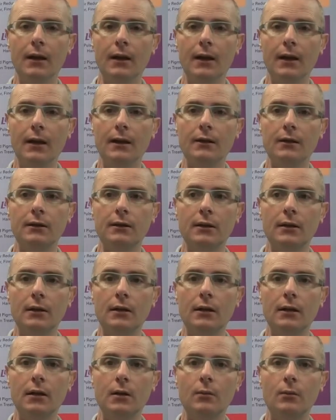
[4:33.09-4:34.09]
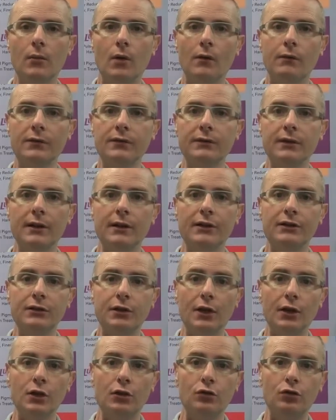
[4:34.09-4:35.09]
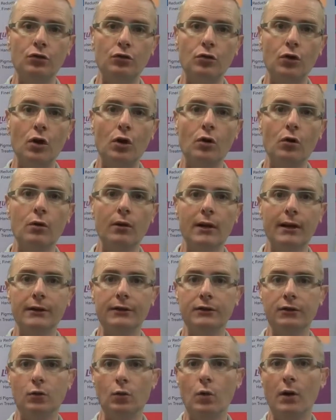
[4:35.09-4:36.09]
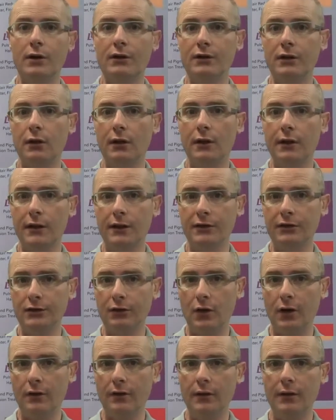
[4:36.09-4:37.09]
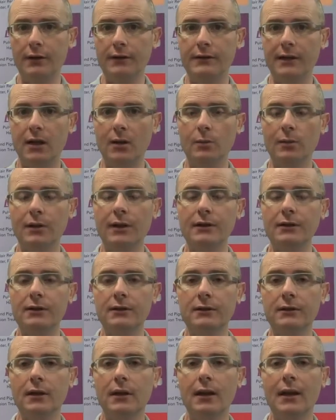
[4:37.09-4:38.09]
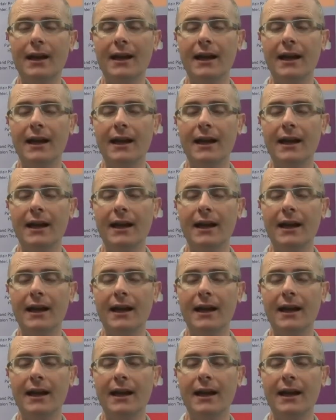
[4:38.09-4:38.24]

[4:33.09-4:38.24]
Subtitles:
and obviously there's no control as to what is going inside those handpieces,